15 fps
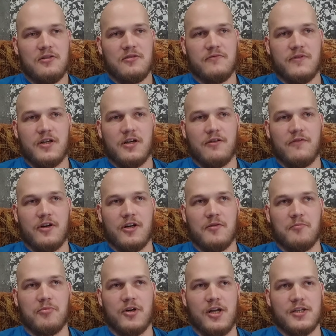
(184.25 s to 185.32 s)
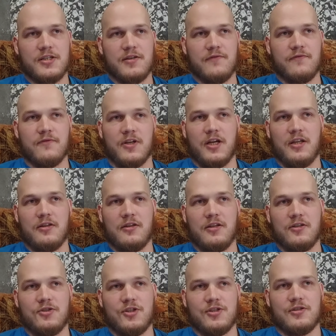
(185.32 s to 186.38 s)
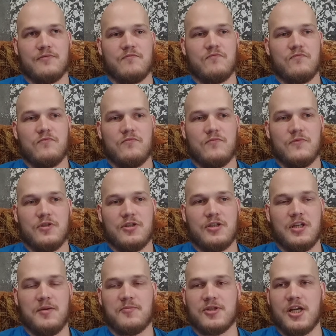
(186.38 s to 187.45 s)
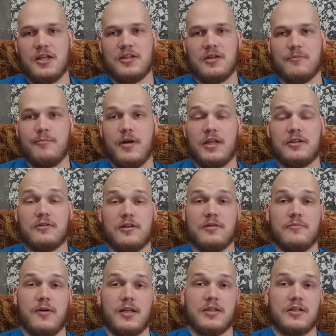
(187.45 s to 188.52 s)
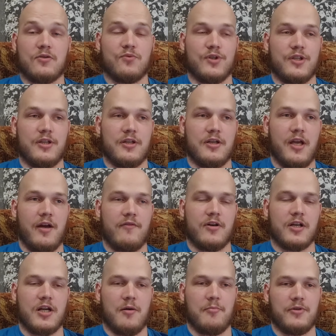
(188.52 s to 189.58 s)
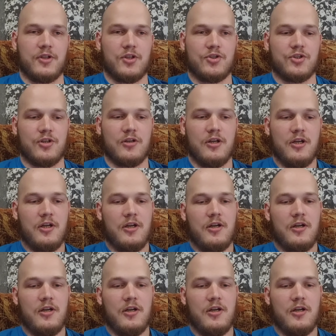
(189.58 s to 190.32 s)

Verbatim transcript: very very impressive, and uh, just seems getting better and better with uh, every competition.